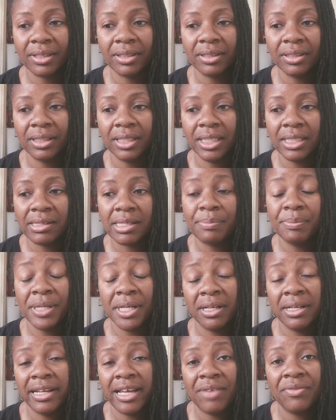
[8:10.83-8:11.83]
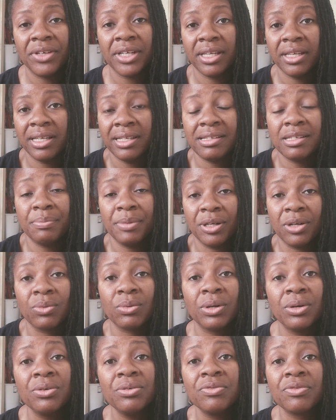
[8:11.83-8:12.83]
it's been a
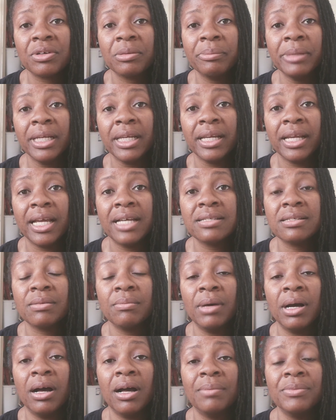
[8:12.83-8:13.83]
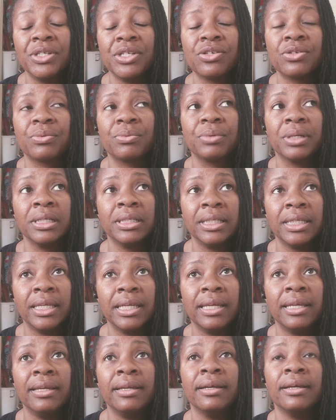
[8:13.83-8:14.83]
road for me as a mom, just
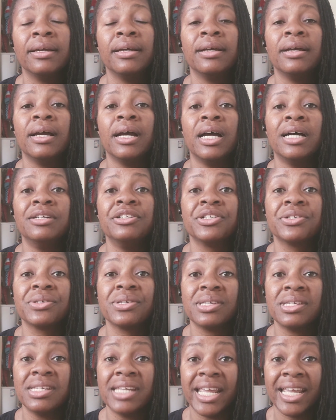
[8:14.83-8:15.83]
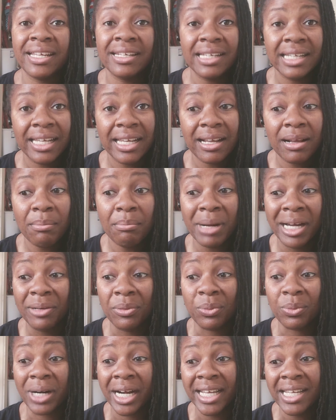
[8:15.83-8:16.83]
really understanding my
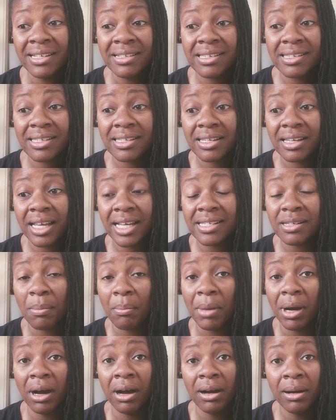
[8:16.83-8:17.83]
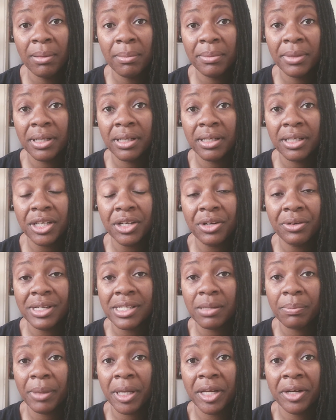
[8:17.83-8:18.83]
rights as a mom, as a
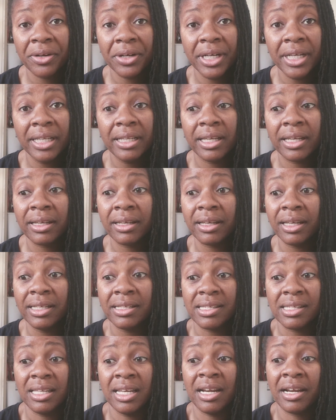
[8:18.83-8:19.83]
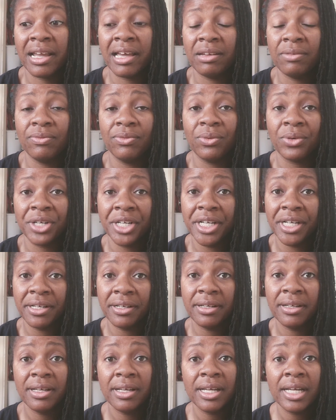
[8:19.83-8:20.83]
parent, like in the state of California,
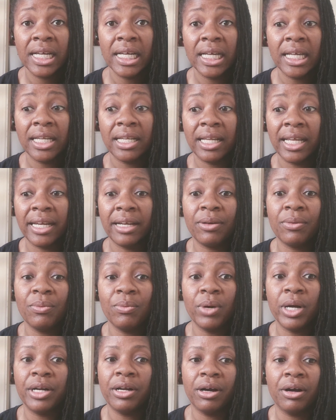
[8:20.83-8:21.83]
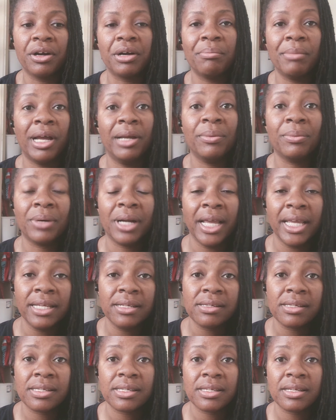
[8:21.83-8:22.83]
like what are my
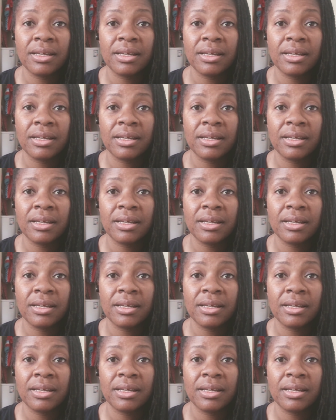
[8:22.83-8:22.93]
rights?